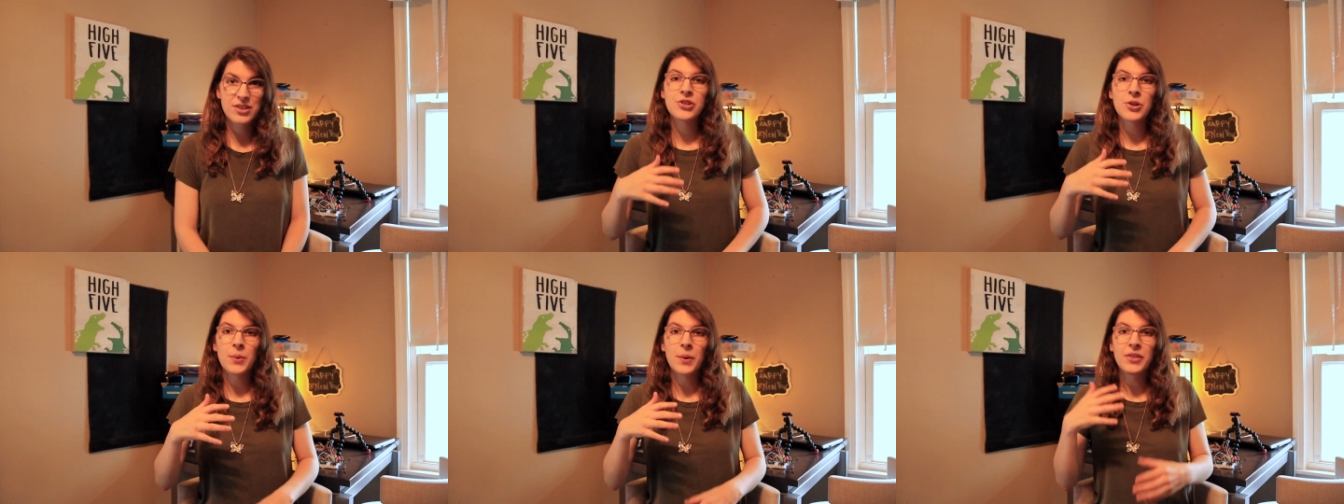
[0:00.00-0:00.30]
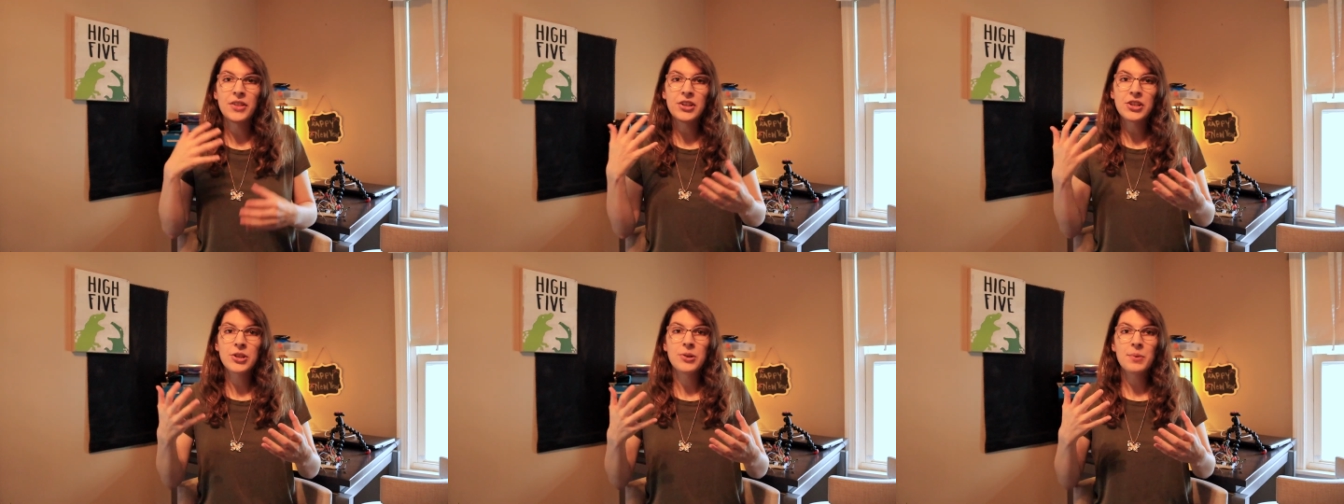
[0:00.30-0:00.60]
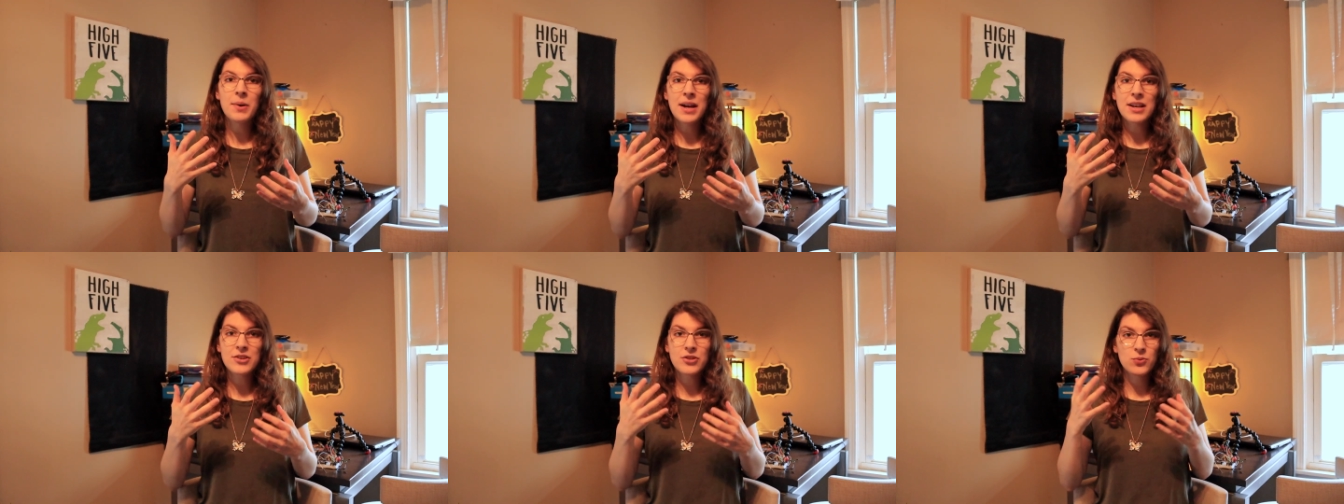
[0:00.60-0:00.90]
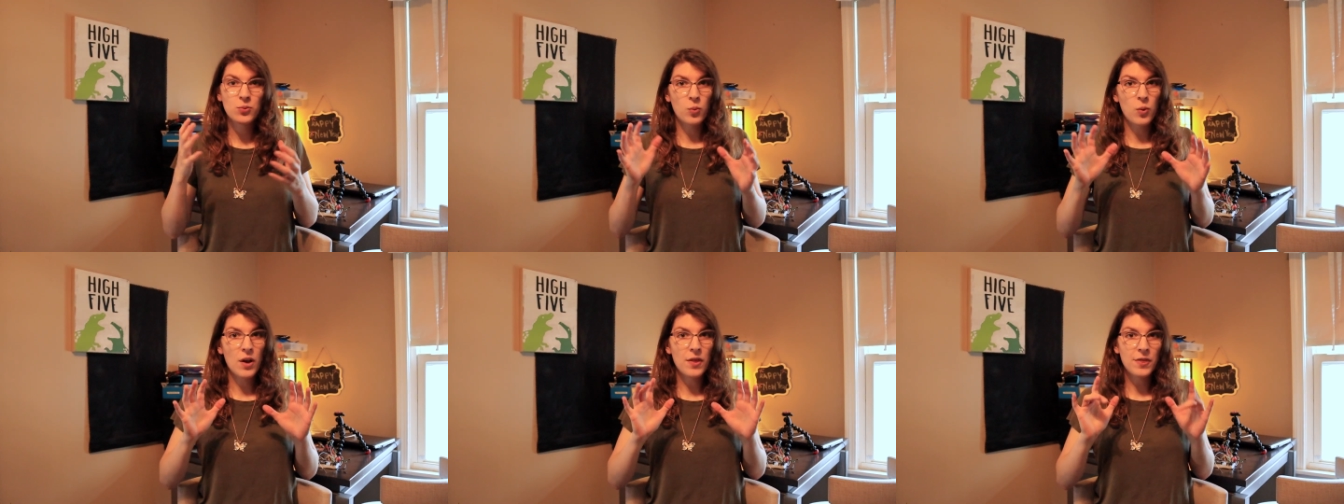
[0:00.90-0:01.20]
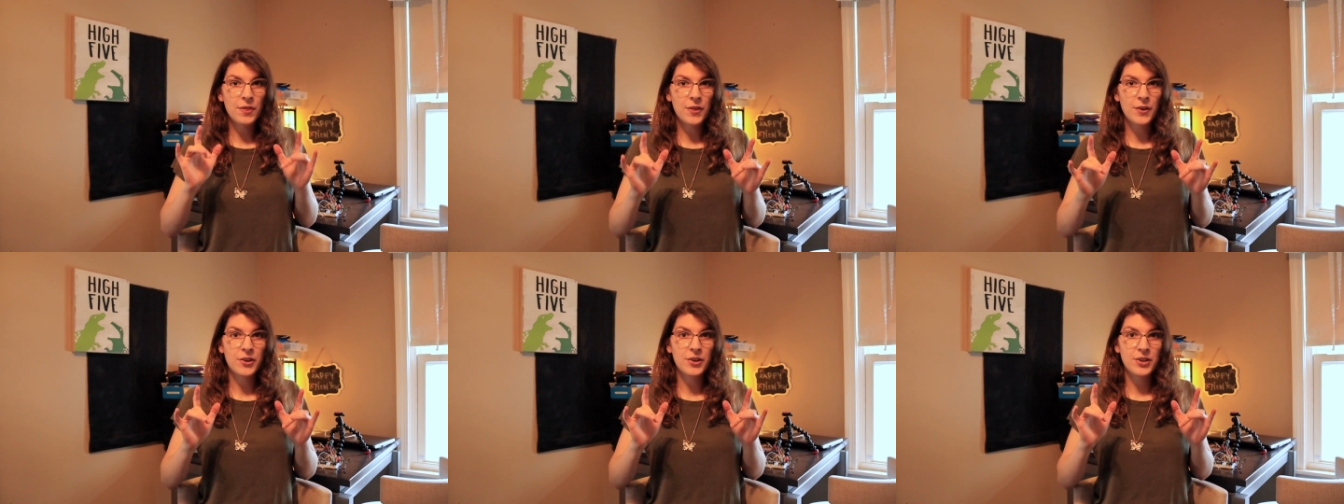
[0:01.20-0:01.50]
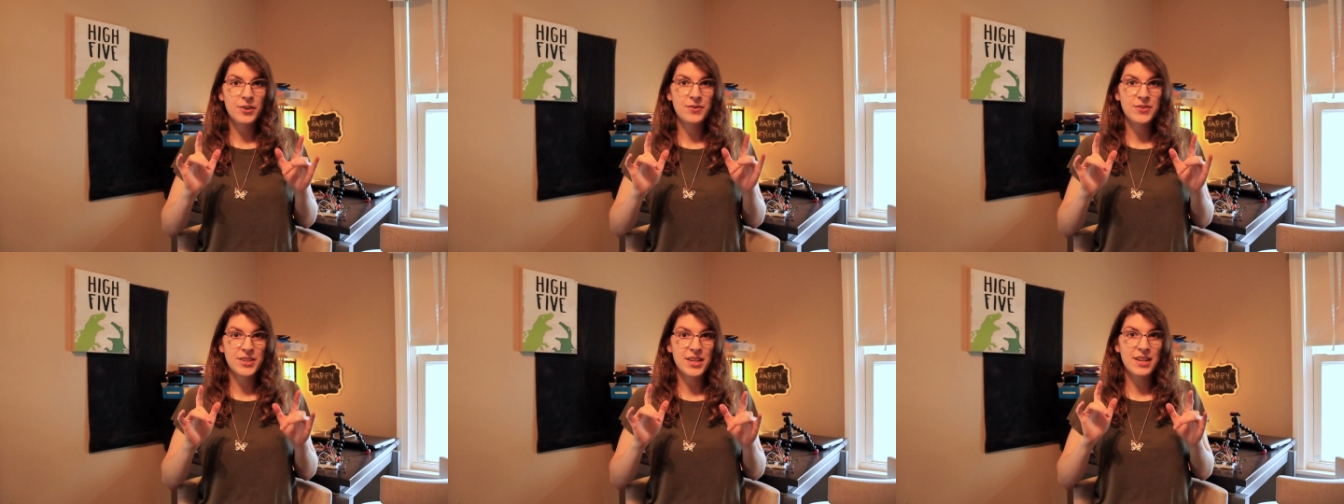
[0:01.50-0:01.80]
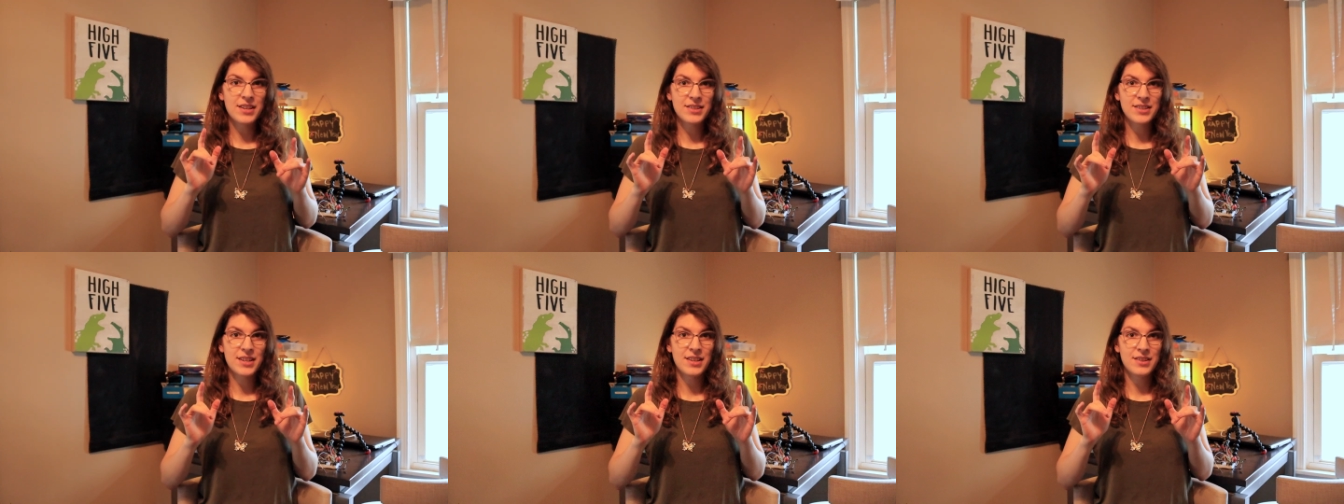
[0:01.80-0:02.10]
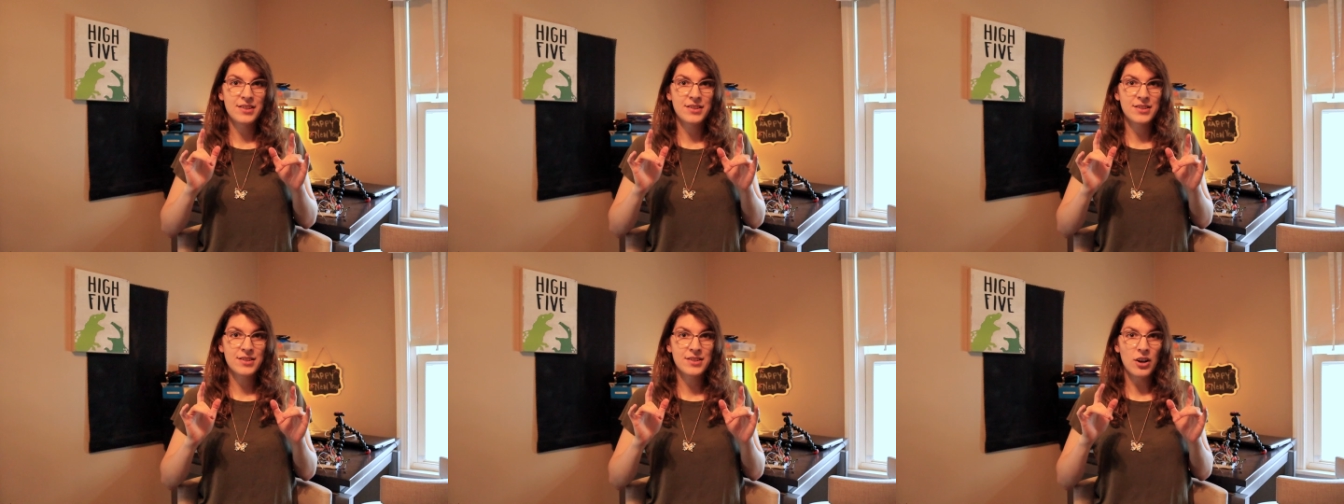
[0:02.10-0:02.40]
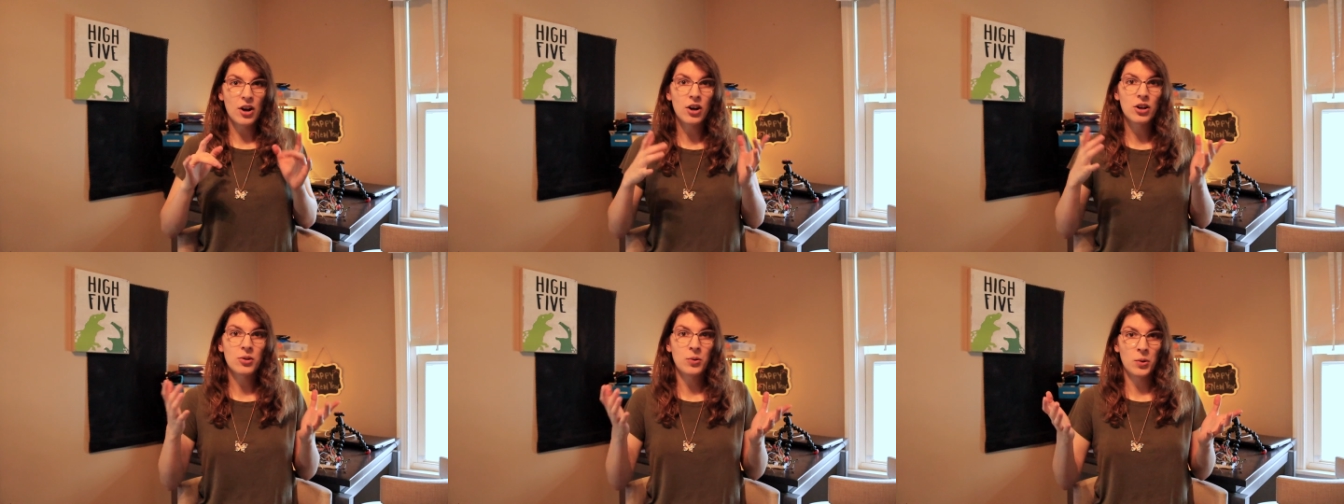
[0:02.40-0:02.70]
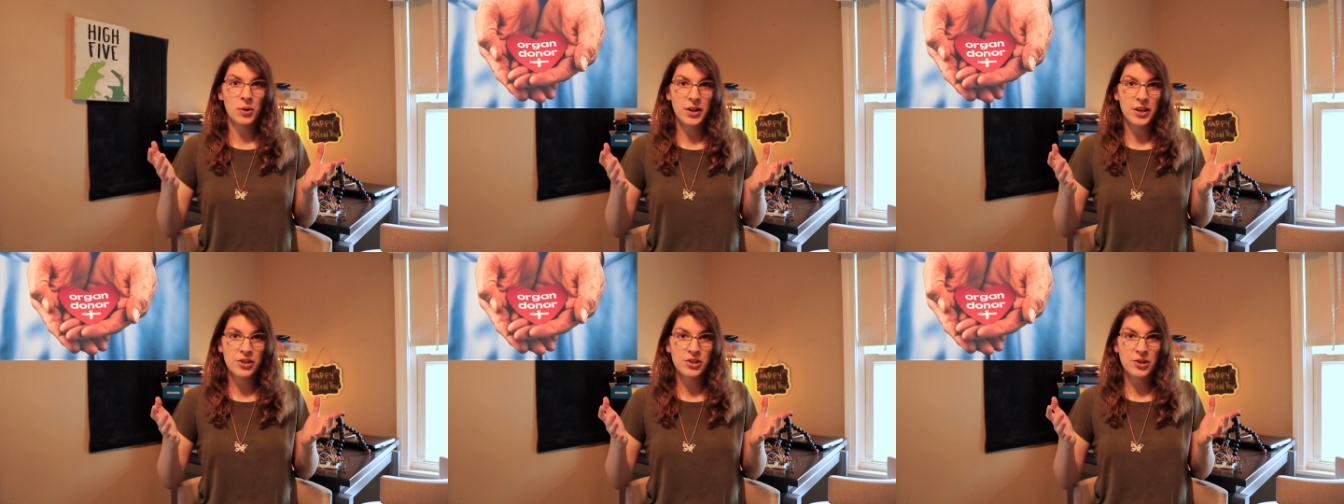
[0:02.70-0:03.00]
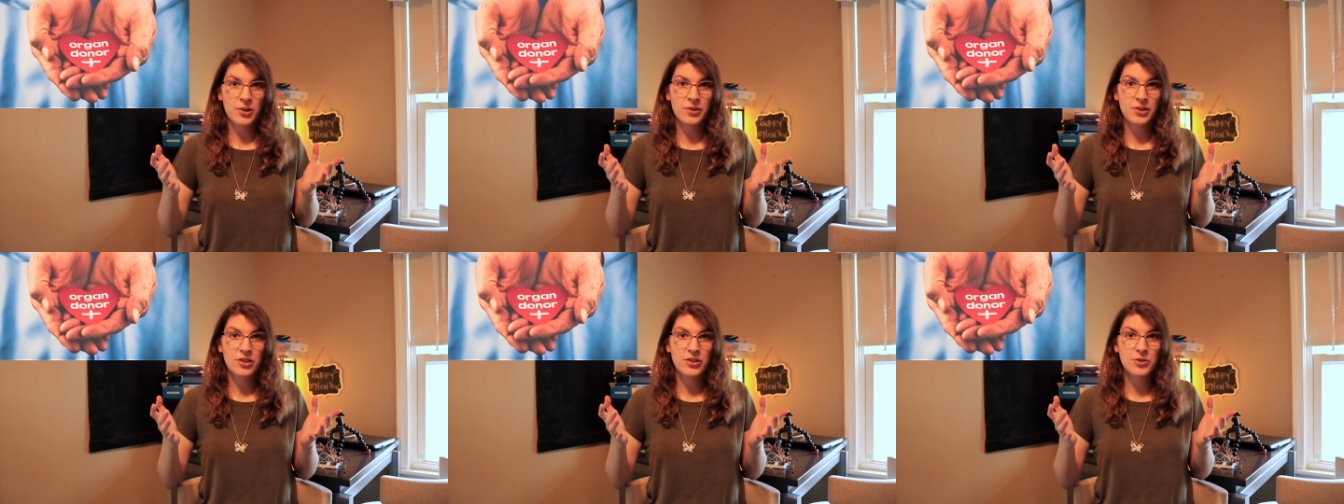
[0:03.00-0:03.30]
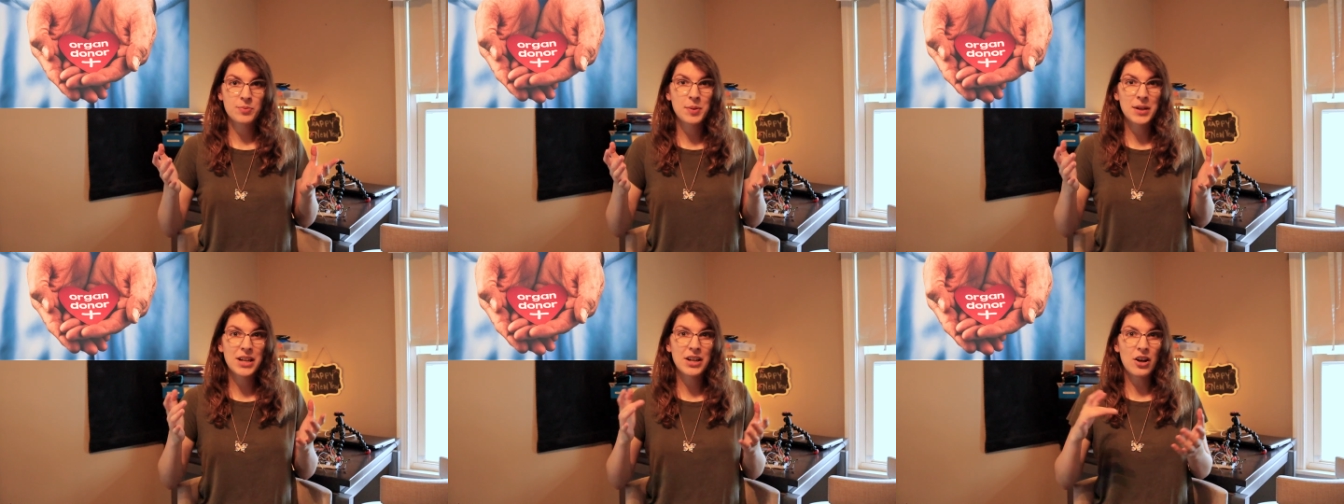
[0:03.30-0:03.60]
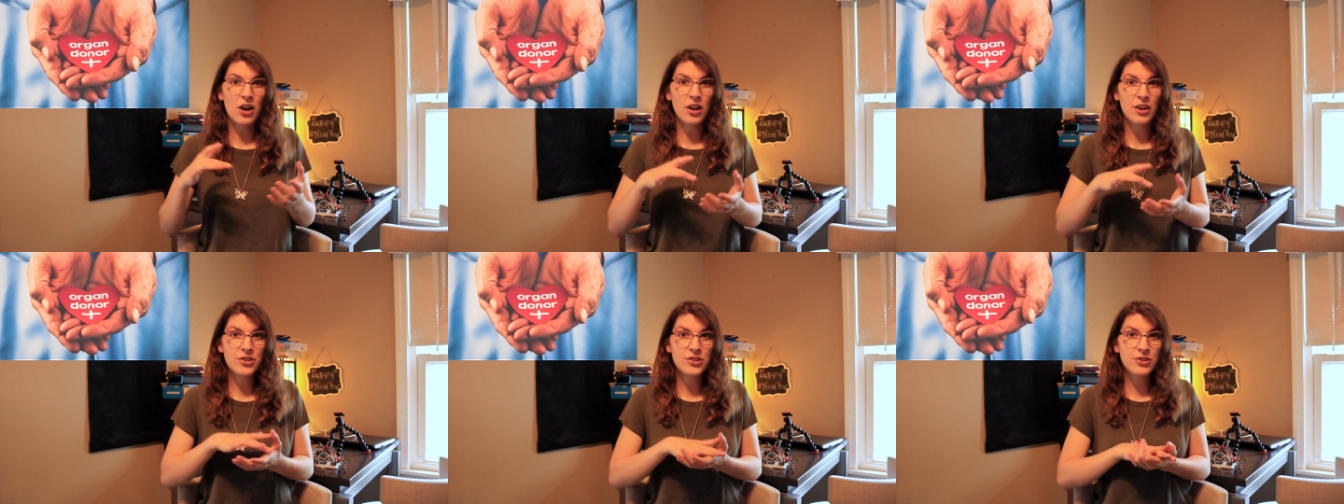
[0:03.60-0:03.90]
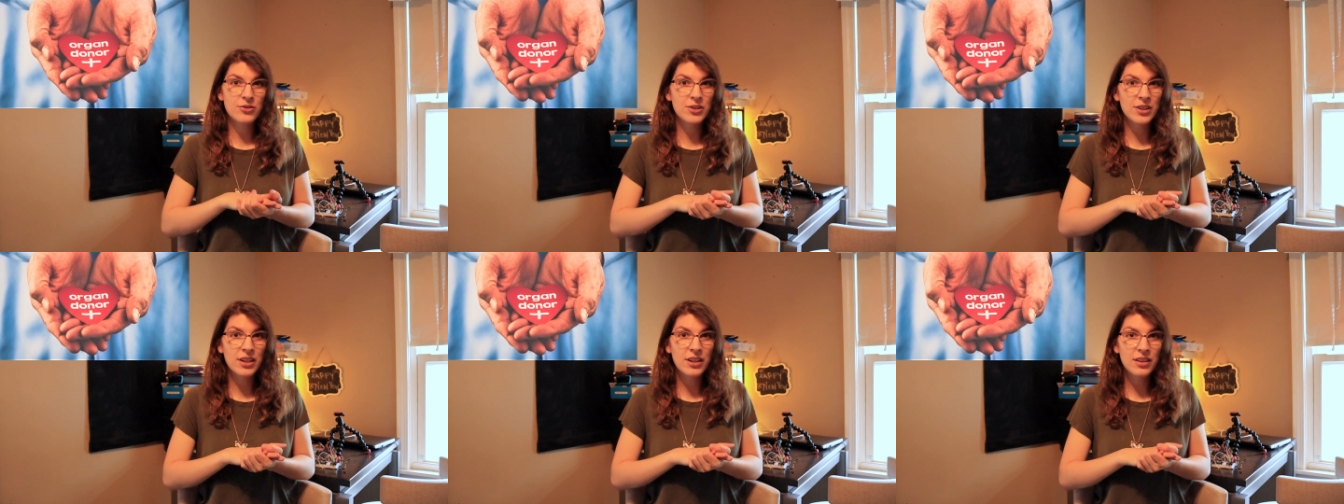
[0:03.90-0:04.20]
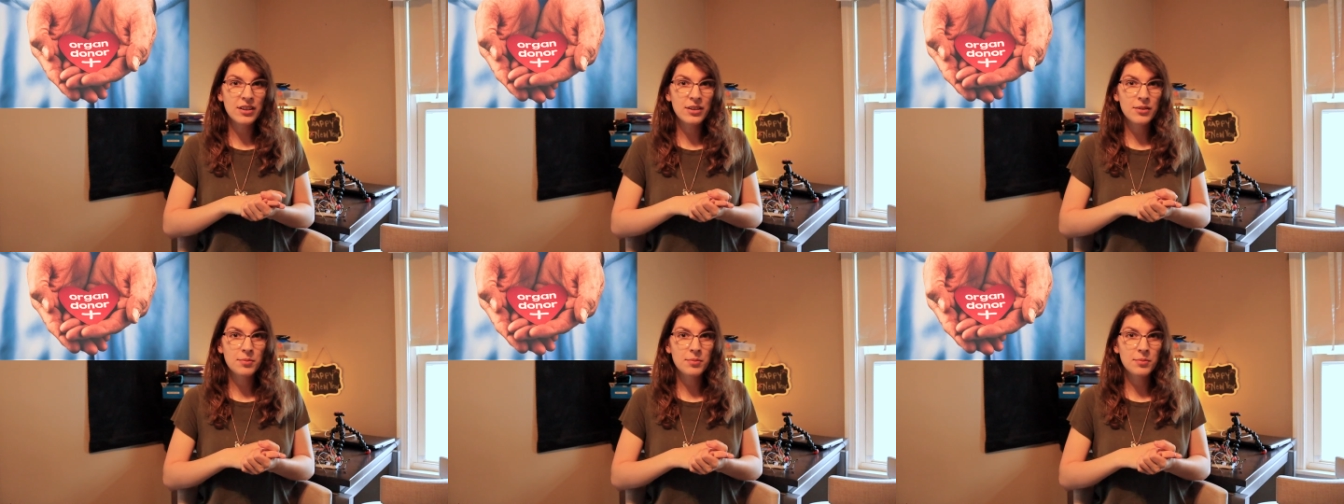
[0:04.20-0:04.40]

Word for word: So in the U S, one third of citizens are organ donors, but in Austria,